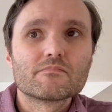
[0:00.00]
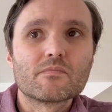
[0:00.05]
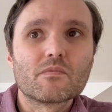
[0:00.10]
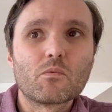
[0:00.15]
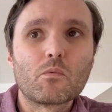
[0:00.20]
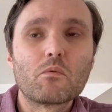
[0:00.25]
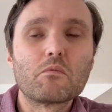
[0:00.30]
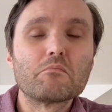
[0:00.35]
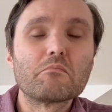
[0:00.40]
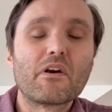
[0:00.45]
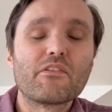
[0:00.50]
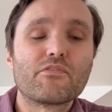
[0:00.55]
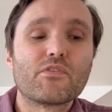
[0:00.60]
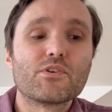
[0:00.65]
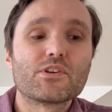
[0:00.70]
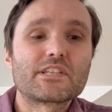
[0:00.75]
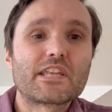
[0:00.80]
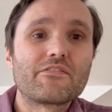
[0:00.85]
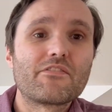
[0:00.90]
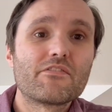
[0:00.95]
My
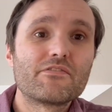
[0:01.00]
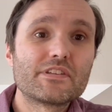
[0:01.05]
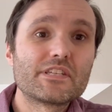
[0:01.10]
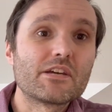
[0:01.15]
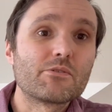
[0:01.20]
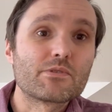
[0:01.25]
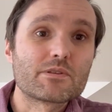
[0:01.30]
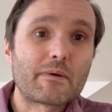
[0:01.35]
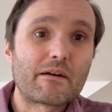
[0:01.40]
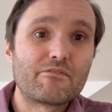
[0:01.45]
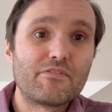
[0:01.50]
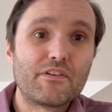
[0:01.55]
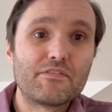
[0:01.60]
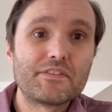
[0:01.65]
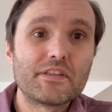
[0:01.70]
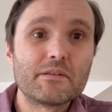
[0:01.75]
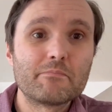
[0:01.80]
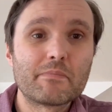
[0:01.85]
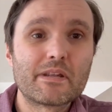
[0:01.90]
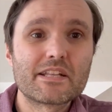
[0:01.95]
first ever video was about
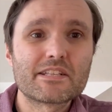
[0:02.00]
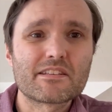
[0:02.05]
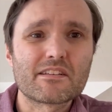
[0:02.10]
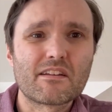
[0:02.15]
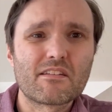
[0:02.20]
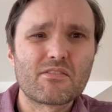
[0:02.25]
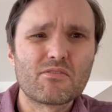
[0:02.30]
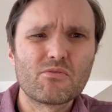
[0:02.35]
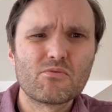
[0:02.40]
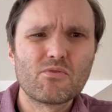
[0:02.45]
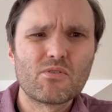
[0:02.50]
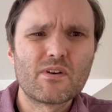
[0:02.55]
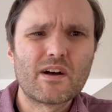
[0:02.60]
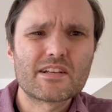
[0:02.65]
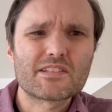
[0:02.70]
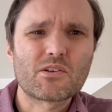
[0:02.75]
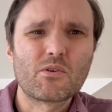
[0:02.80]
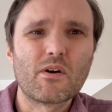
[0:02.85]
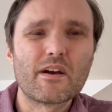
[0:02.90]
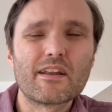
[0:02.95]
15 minutes and I thought, oh,
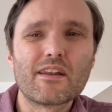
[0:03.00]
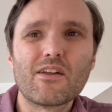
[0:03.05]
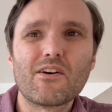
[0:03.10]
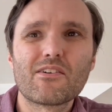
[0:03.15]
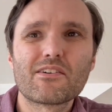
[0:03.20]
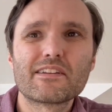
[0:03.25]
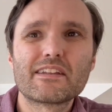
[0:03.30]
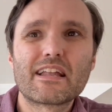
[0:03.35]
that's quite long.